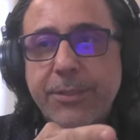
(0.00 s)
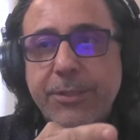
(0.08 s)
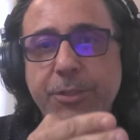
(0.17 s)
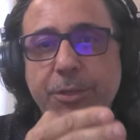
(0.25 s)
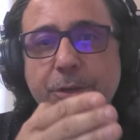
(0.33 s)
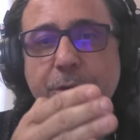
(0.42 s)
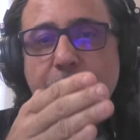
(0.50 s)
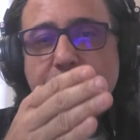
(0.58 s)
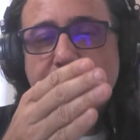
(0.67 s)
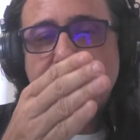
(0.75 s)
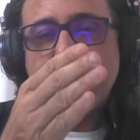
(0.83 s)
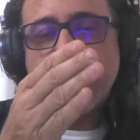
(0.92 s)

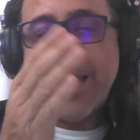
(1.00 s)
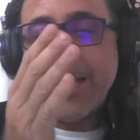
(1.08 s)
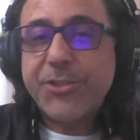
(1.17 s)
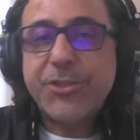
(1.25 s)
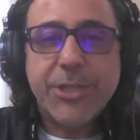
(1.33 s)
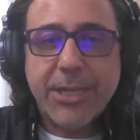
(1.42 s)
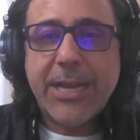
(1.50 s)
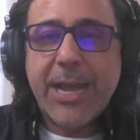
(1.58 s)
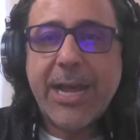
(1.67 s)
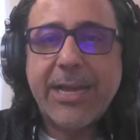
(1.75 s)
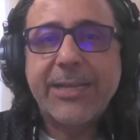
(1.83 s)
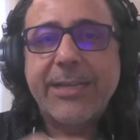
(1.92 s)
your
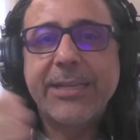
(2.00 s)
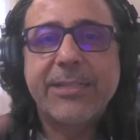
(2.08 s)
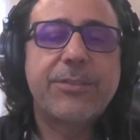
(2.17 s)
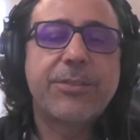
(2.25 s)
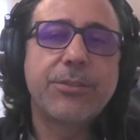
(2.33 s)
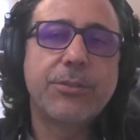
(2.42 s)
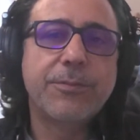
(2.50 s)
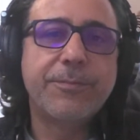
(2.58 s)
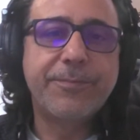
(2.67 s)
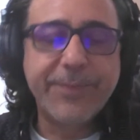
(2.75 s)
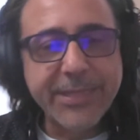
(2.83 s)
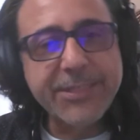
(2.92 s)
SGLI into
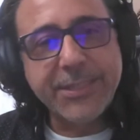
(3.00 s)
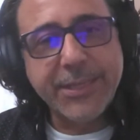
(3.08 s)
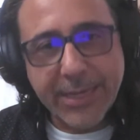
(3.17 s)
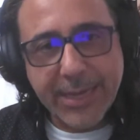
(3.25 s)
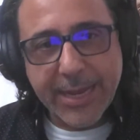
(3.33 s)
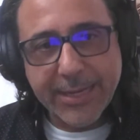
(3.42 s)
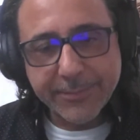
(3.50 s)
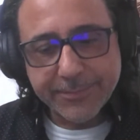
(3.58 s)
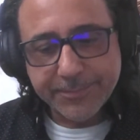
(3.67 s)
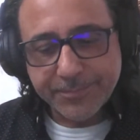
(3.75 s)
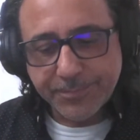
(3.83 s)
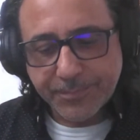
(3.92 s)
VGLI,
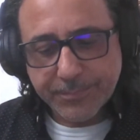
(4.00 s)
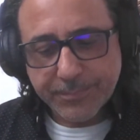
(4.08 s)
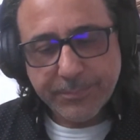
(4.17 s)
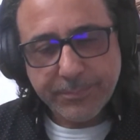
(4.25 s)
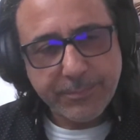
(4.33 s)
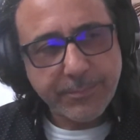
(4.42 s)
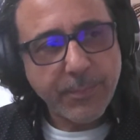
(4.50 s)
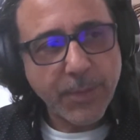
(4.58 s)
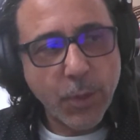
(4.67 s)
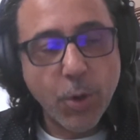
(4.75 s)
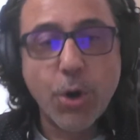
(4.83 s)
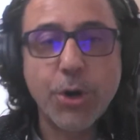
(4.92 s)

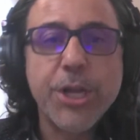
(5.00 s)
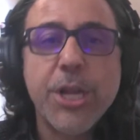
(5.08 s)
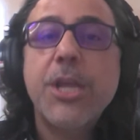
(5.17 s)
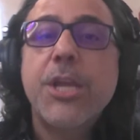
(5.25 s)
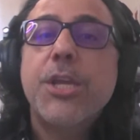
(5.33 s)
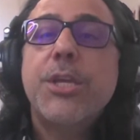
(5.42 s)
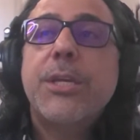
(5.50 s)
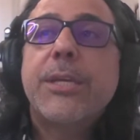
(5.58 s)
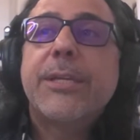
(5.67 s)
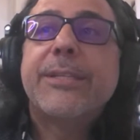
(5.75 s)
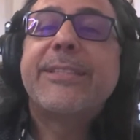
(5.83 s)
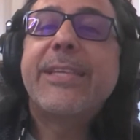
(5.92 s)
or
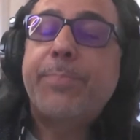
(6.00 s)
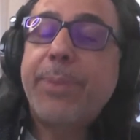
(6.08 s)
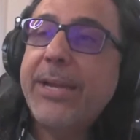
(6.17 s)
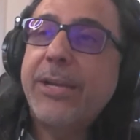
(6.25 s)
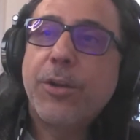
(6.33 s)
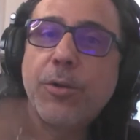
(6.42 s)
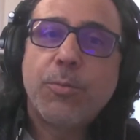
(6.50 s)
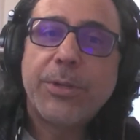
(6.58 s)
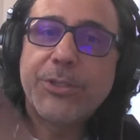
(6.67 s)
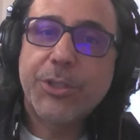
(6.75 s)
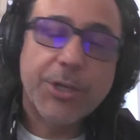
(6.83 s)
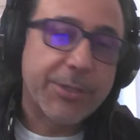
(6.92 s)
depending on
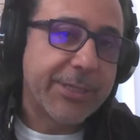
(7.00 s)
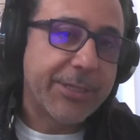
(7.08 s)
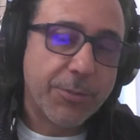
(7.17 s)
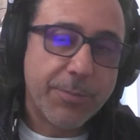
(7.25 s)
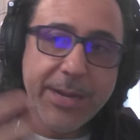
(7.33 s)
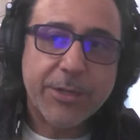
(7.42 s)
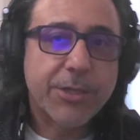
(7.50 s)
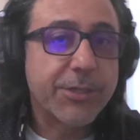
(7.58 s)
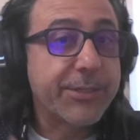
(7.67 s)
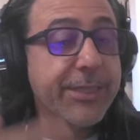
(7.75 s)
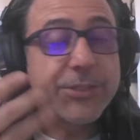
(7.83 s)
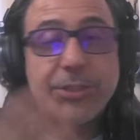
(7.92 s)
what your medical
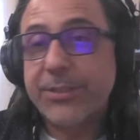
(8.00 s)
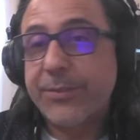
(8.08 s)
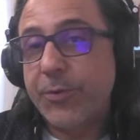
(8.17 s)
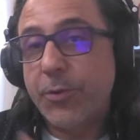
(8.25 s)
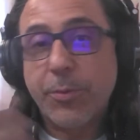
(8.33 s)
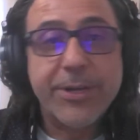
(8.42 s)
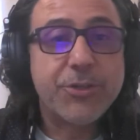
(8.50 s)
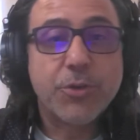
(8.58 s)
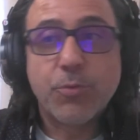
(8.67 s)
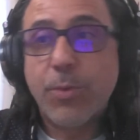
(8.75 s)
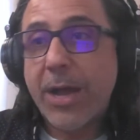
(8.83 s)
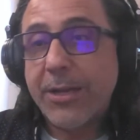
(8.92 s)
conditions, if you're
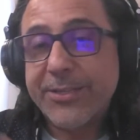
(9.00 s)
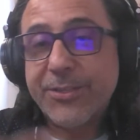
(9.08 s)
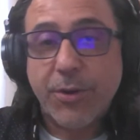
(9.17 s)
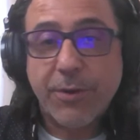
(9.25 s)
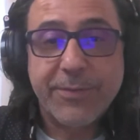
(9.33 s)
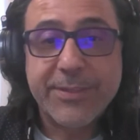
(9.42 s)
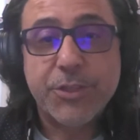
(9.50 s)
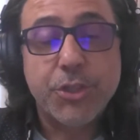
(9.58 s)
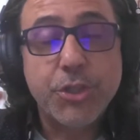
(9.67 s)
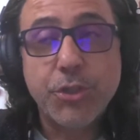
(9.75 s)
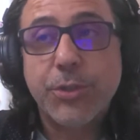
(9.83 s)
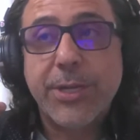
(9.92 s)
injured while in service,
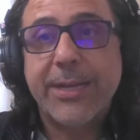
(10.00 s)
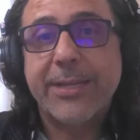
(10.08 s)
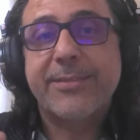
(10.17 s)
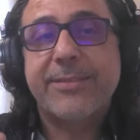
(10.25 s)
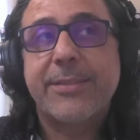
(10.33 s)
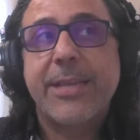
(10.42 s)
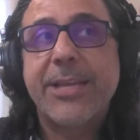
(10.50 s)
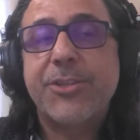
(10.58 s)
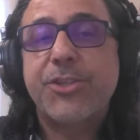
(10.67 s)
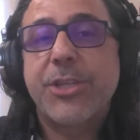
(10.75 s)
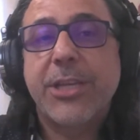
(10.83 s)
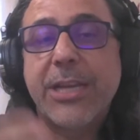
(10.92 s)
you can
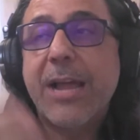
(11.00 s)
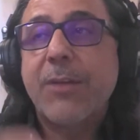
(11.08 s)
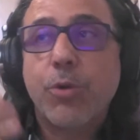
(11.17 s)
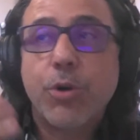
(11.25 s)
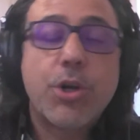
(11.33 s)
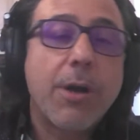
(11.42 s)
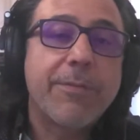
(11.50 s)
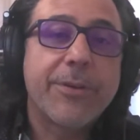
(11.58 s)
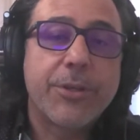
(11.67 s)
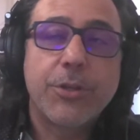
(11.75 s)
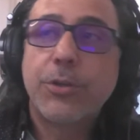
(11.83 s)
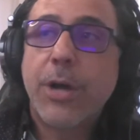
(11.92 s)
SGLI will cover
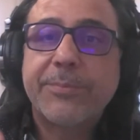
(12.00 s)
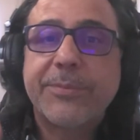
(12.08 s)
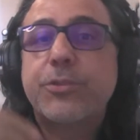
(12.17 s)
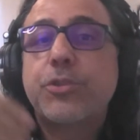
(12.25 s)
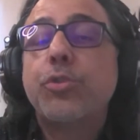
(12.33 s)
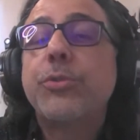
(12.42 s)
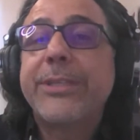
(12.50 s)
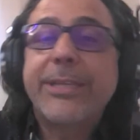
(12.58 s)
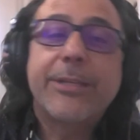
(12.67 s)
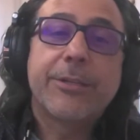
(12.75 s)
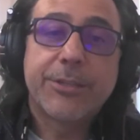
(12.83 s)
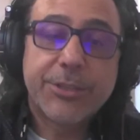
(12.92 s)
you up to 2
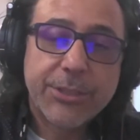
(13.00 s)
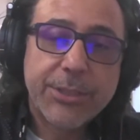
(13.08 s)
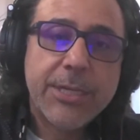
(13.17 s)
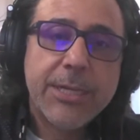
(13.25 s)
years